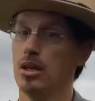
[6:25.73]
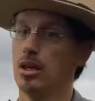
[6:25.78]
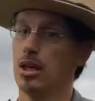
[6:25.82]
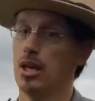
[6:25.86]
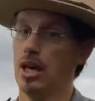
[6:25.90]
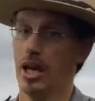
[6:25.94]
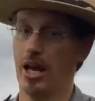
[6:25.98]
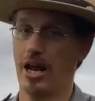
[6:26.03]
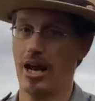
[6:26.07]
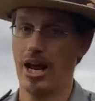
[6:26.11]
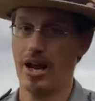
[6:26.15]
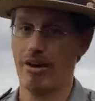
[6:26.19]

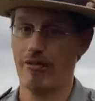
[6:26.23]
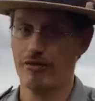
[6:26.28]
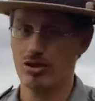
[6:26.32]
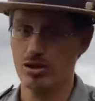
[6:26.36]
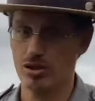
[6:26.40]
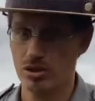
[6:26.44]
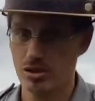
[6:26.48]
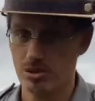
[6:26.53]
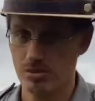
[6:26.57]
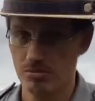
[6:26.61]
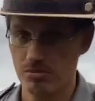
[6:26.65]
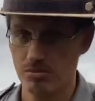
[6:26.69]
And
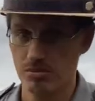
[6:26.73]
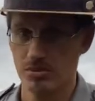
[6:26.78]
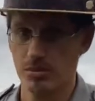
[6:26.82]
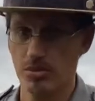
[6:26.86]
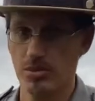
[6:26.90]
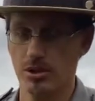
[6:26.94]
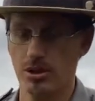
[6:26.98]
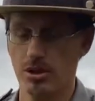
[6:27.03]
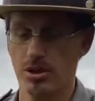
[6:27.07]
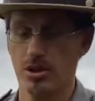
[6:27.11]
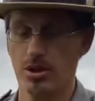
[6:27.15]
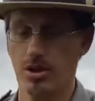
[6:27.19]
after
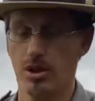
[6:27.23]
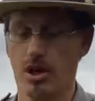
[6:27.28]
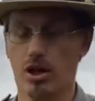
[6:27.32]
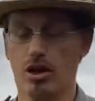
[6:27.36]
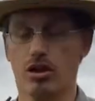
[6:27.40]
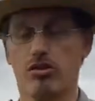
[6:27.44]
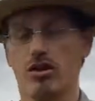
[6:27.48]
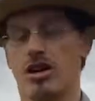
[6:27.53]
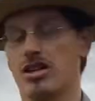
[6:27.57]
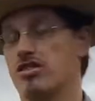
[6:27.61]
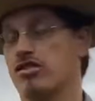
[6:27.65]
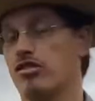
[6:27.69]

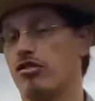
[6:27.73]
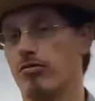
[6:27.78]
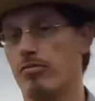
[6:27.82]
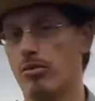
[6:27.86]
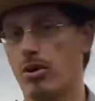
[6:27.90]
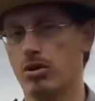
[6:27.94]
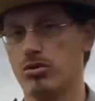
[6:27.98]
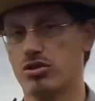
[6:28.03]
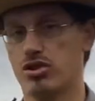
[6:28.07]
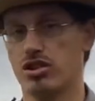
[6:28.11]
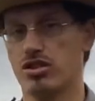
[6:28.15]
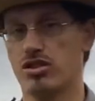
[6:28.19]
aggressive
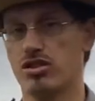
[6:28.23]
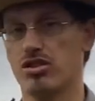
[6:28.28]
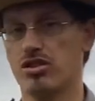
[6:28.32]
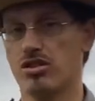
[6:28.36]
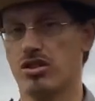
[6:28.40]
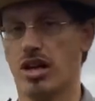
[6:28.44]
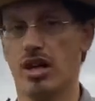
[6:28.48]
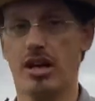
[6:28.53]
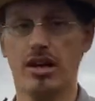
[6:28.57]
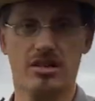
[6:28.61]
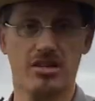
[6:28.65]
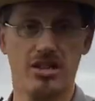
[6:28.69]
motions
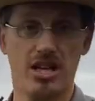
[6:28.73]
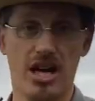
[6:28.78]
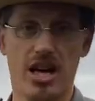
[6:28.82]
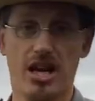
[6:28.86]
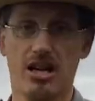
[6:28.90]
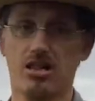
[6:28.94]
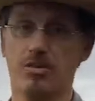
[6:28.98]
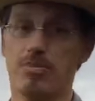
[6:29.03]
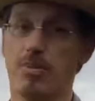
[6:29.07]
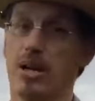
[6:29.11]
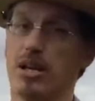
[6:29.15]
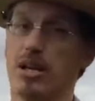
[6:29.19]
and attacks by